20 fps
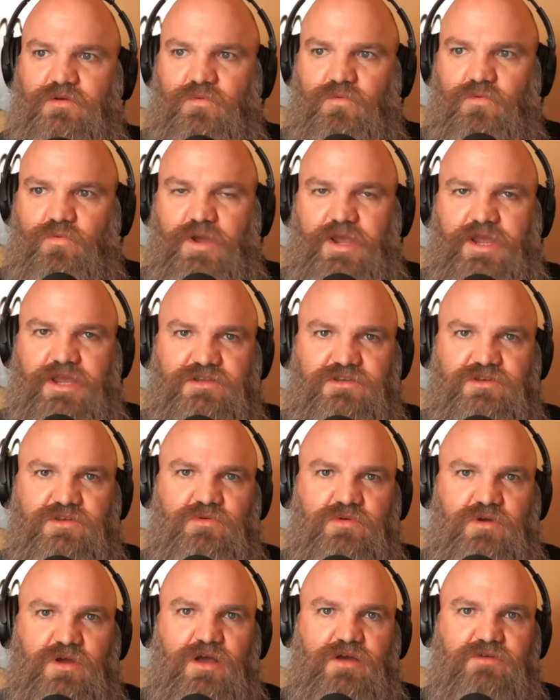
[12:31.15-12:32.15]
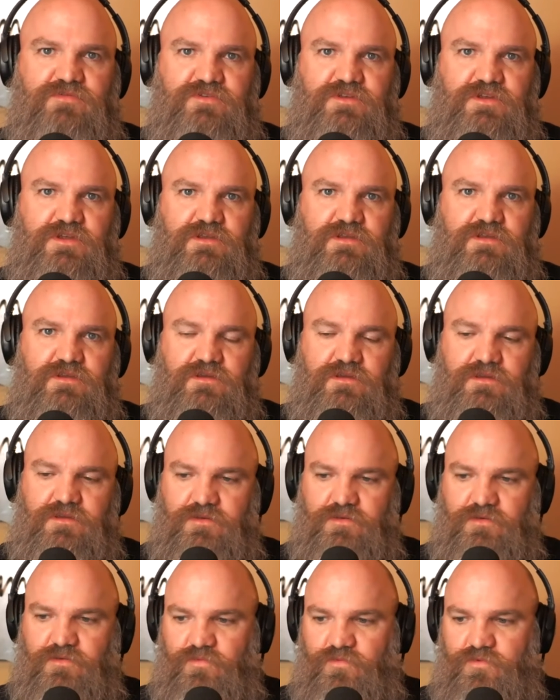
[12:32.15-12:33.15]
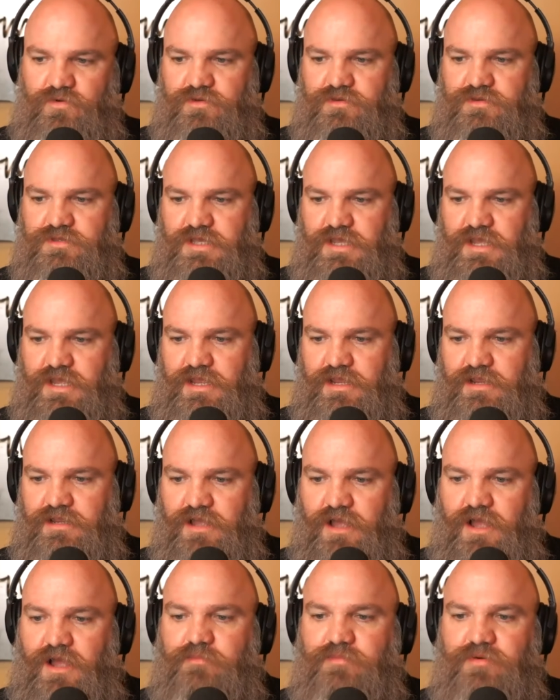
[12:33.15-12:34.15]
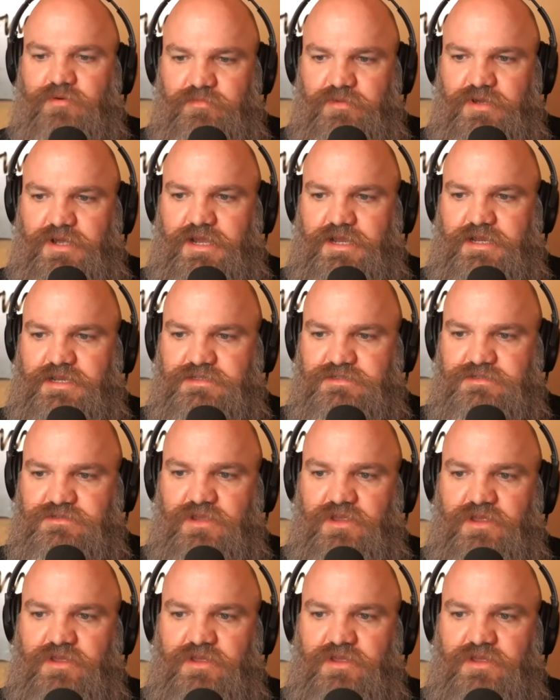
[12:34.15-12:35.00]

way too often will they compromise